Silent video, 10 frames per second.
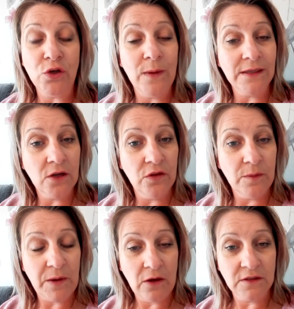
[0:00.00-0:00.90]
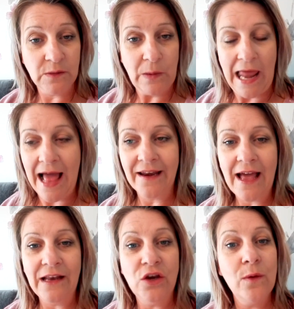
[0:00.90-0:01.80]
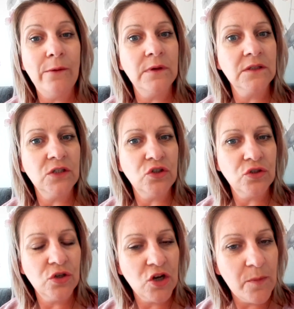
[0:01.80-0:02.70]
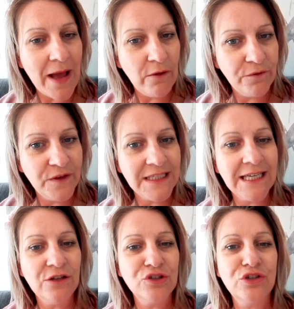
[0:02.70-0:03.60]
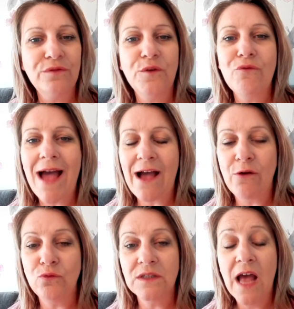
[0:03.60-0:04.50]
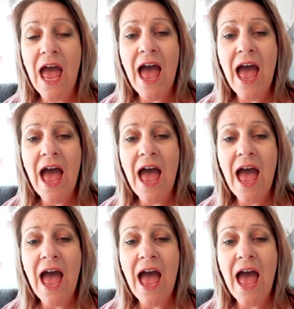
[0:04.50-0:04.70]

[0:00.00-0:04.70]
knew I'd got the blog to plan. I knew I wanted to talk about physical stuff around.